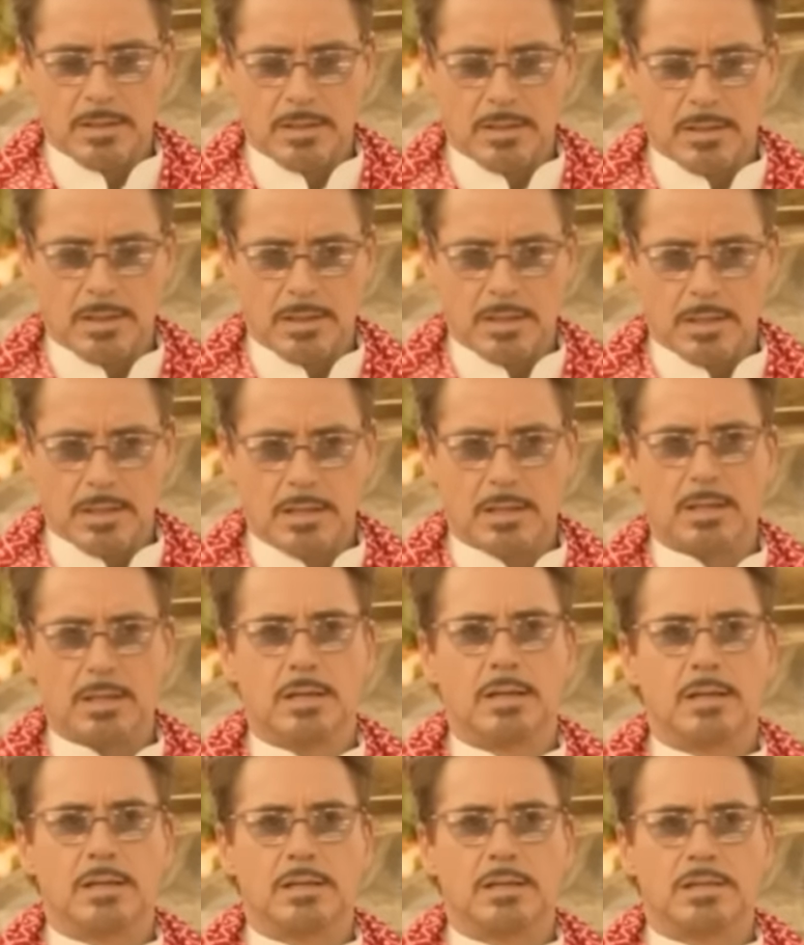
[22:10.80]
Thank
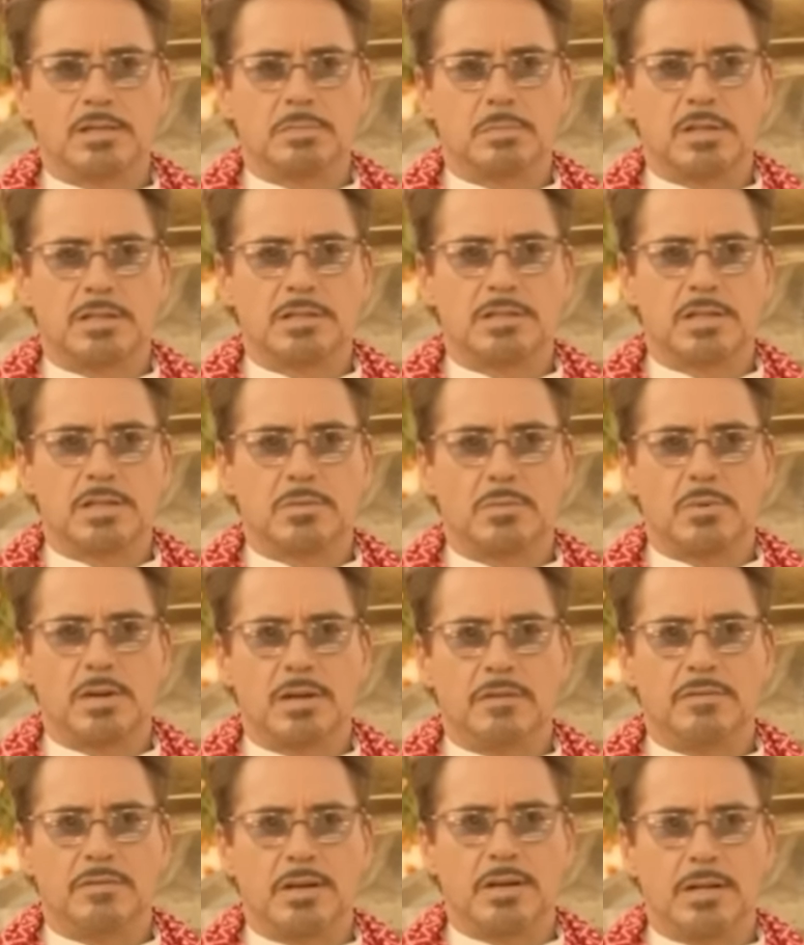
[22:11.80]
God this place has
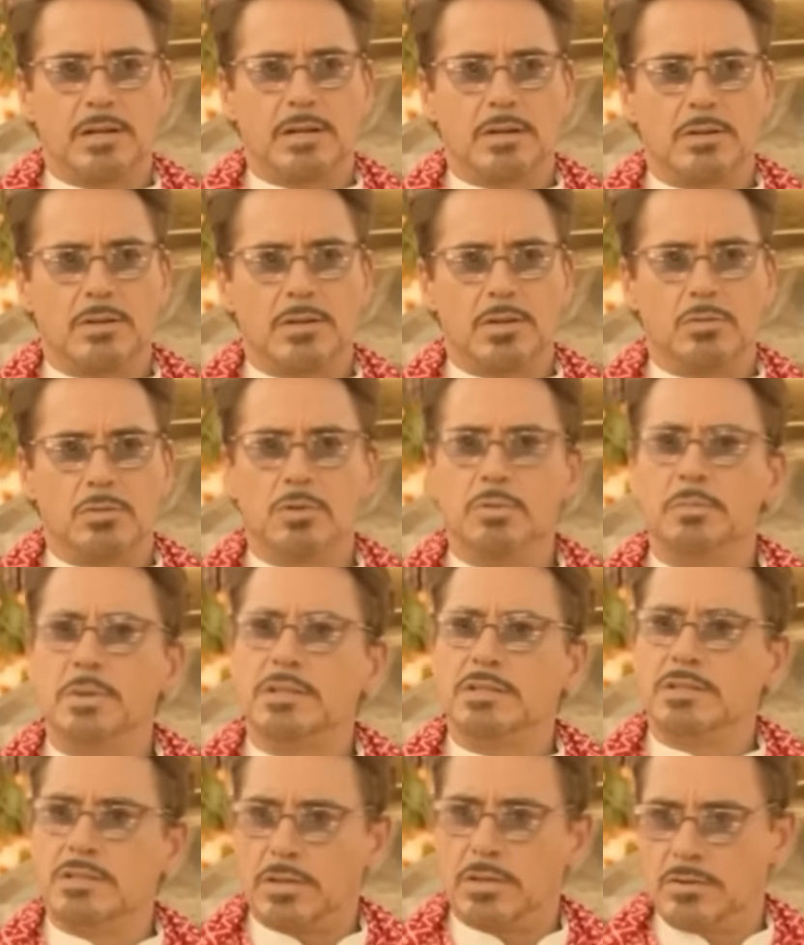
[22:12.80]
Wi-Fi, or you would be
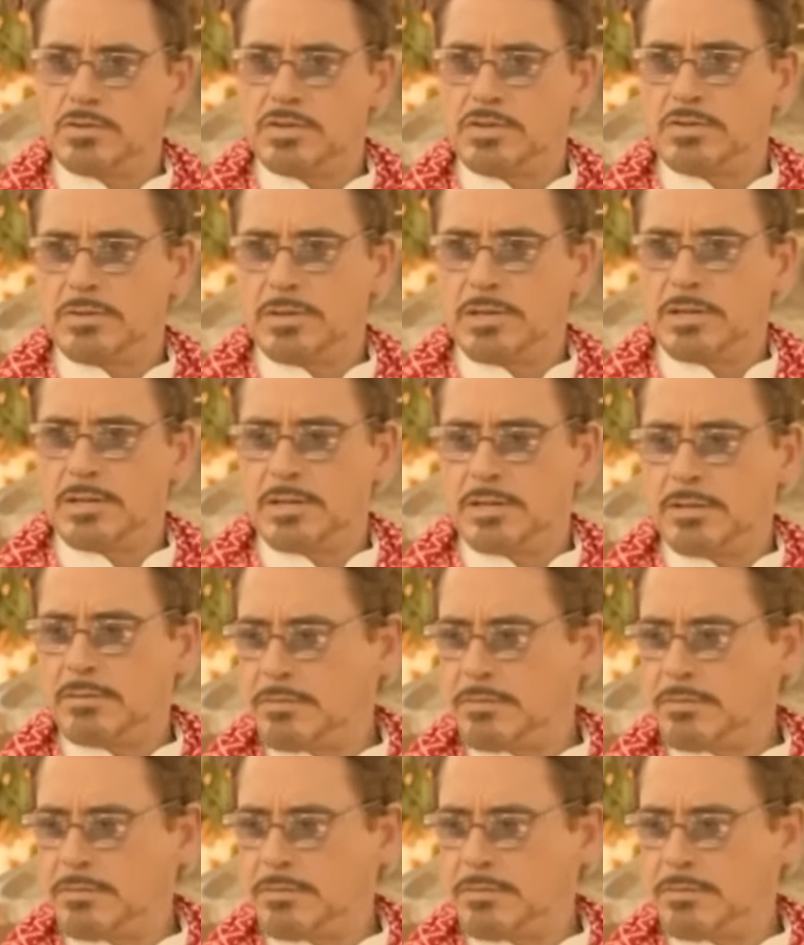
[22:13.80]
toast right now.